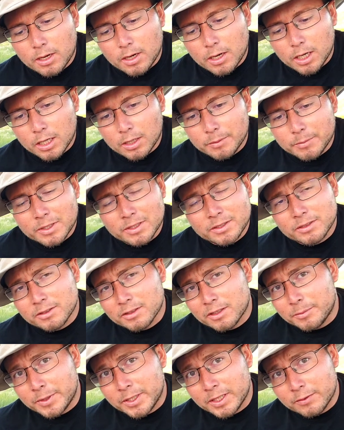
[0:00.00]
Um, this is
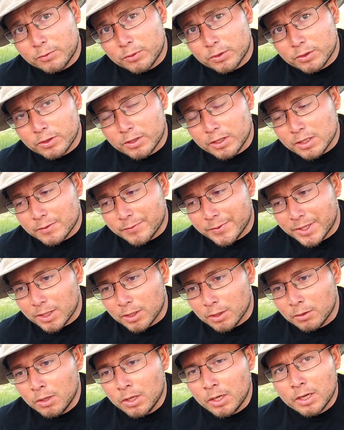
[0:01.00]
gonna be it for today's
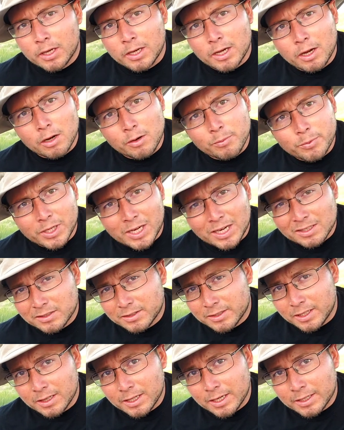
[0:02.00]
video. I hope you guys
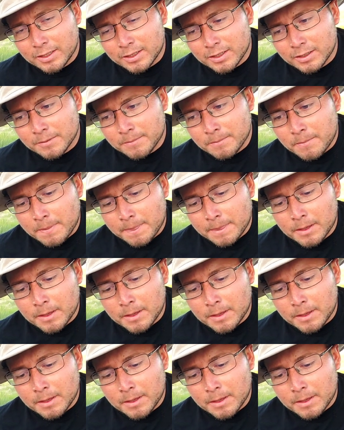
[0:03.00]
did like it.